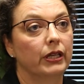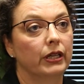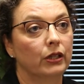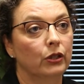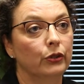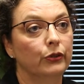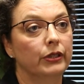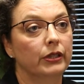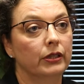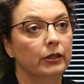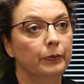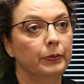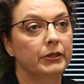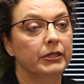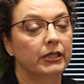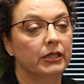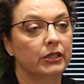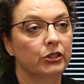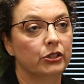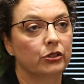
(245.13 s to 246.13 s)
including the
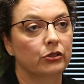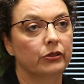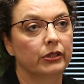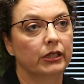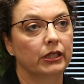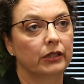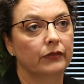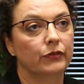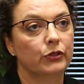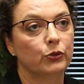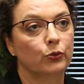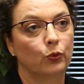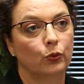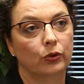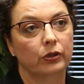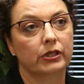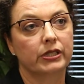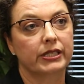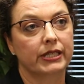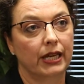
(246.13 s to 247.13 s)
petitioner, to give
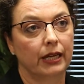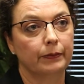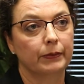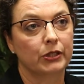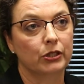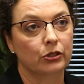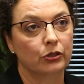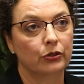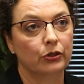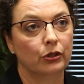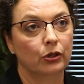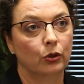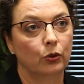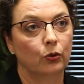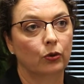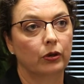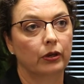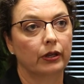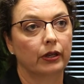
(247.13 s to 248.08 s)
sworn statements to the court